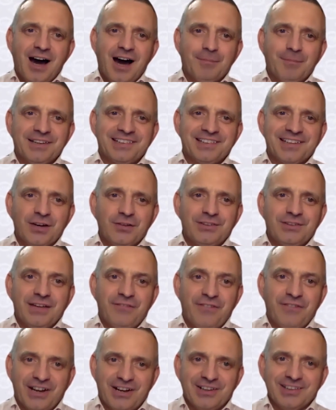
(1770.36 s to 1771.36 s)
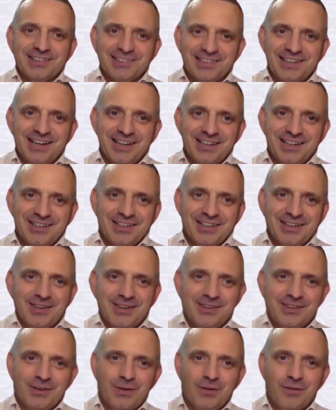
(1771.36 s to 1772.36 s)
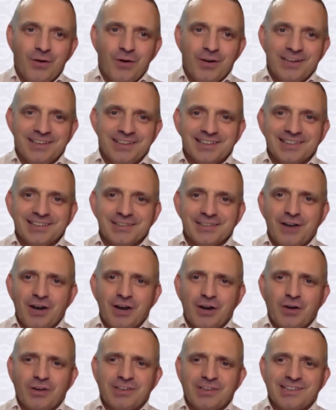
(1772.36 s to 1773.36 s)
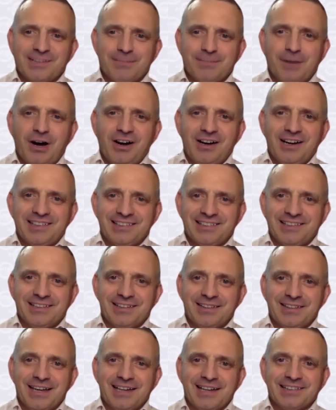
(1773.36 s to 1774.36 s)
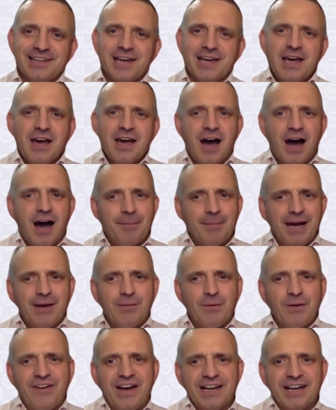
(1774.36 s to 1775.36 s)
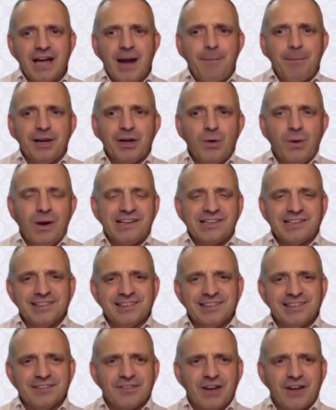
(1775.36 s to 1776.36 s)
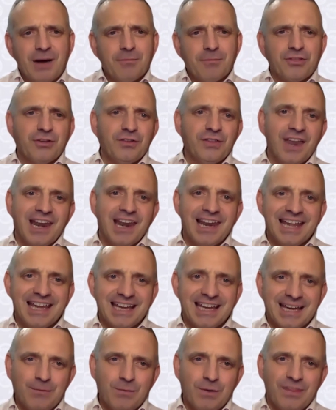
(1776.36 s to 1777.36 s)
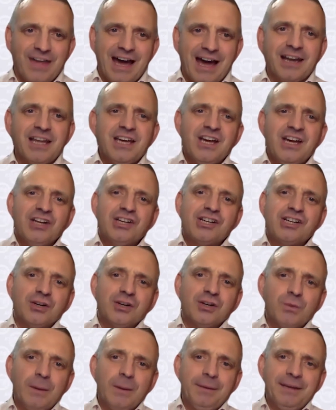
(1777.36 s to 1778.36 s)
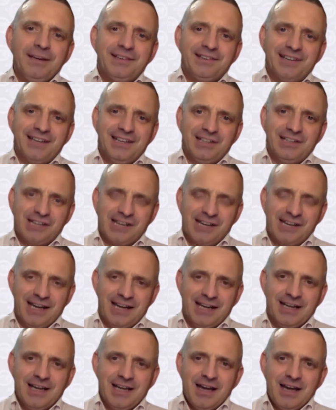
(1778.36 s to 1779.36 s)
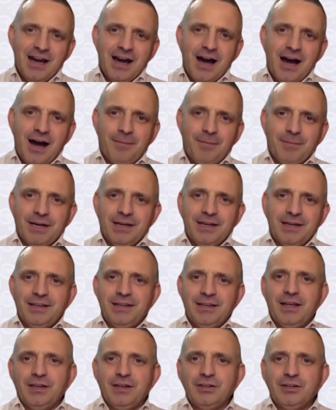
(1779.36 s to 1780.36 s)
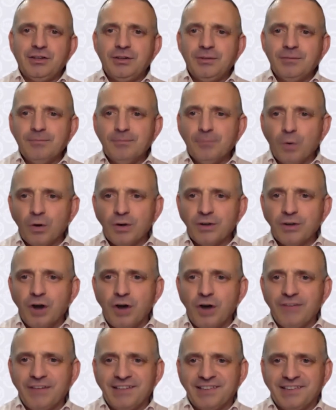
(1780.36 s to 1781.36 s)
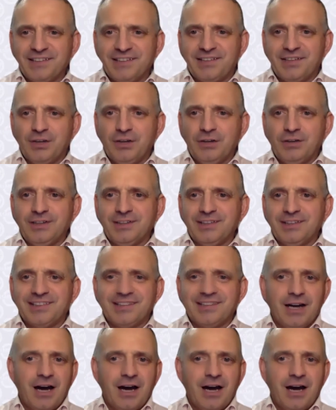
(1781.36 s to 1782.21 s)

so difficult to avoid in terms of unconscious bias and things. And we've had a couple of questions that come through that link in with that. Should we be teaching more novice students